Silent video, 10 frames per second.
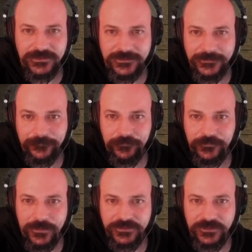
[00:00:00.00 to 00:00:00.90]

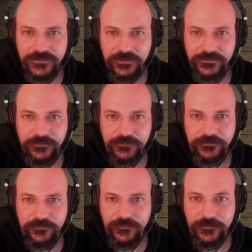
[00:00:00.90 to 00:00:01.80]
Magic. It's got
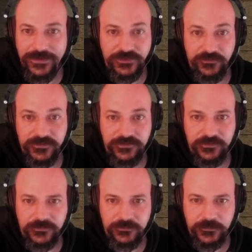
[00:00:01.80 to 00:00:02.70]
magic
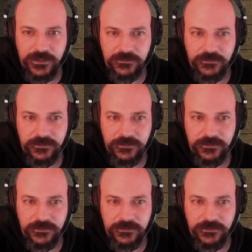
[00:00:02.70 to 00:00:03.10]
resistance as well,